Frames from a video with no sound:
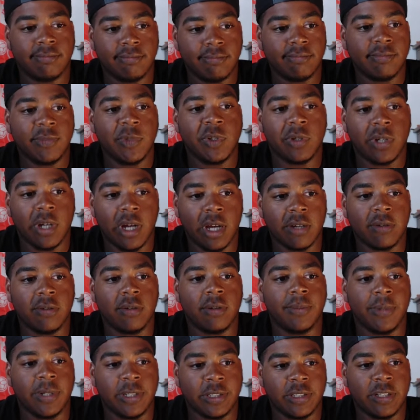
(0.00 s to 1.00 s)
That's
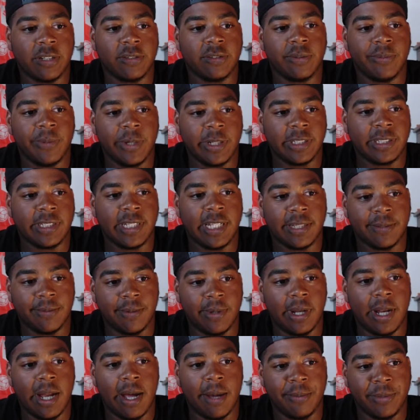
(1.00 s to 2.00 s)

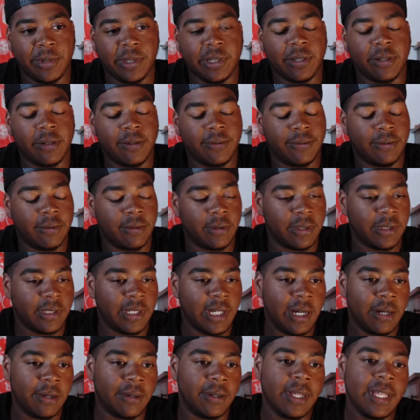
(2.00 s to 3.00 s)
what I'm going to go for.
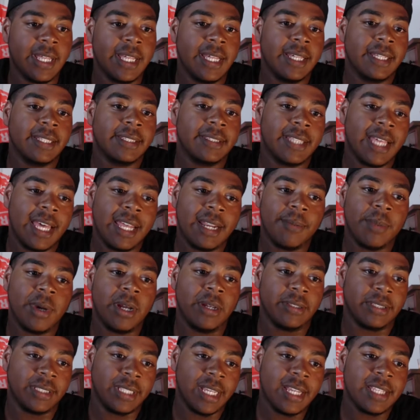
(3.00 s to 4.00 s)
Now, that
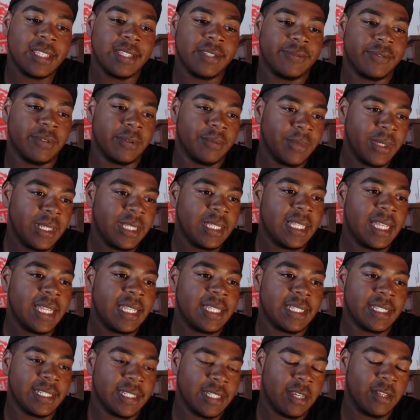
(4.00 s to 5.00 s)
about does it for me, ladies
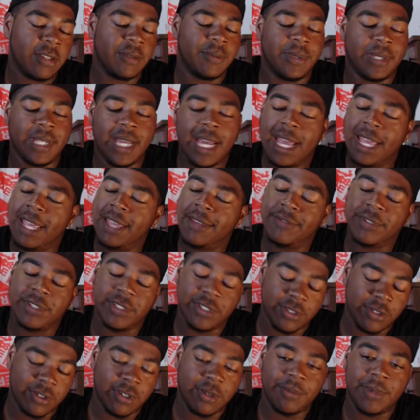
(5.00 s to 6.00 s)
and gentlemen. I have
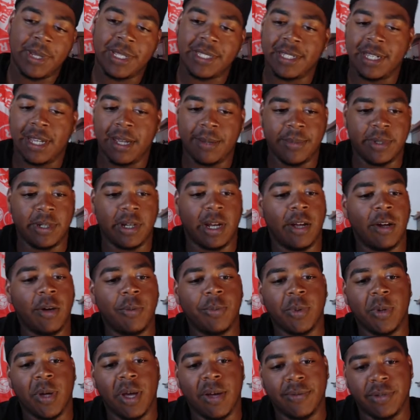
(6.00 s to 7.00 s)
enjoyed my time here. I hope
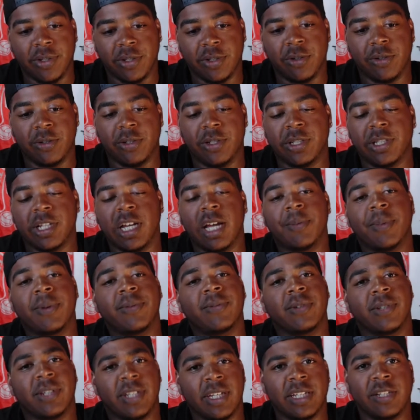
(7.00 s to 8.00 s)
you have enjoyed your time. If
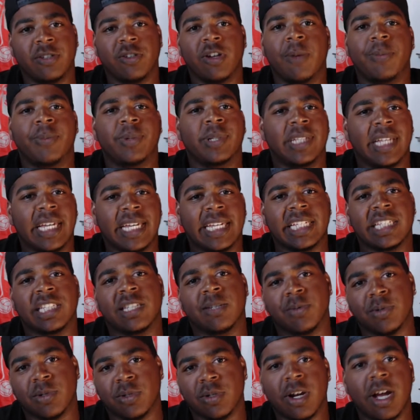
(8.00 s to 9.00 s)
you did, drop a like and
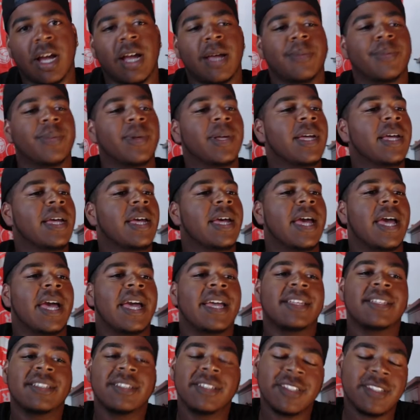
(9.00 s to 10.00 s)
subscribe.
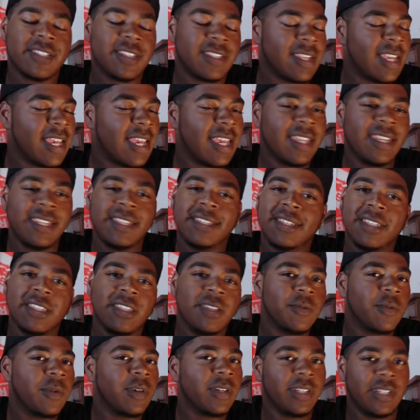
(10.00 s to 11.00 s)
And just say anything you
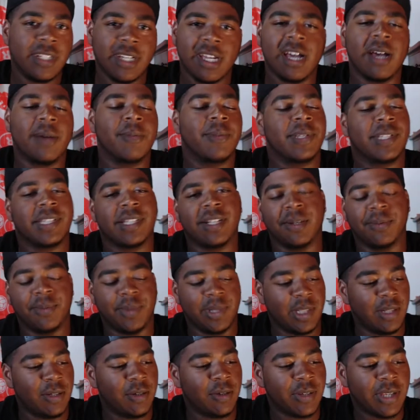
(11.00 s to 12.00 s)
want in the comments down
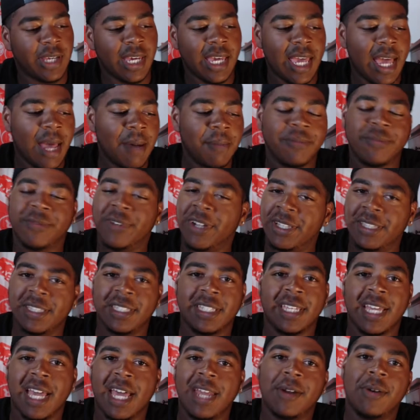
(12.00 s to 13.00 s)
below, okay? I'm
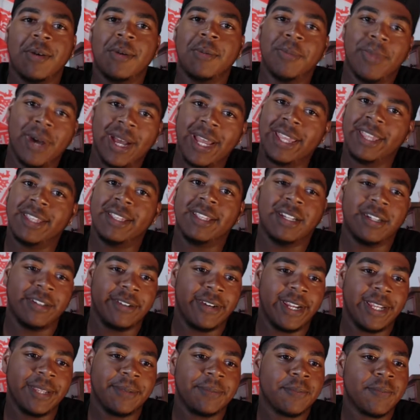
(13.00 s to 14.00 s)
friendly. I don't bite, all
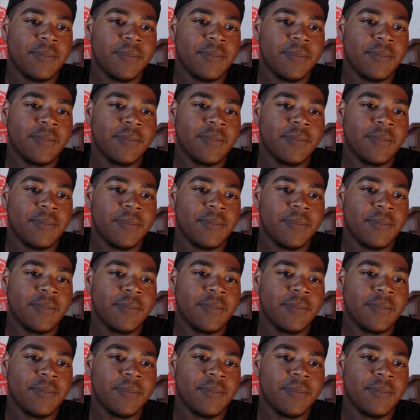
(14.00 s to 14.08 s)
right?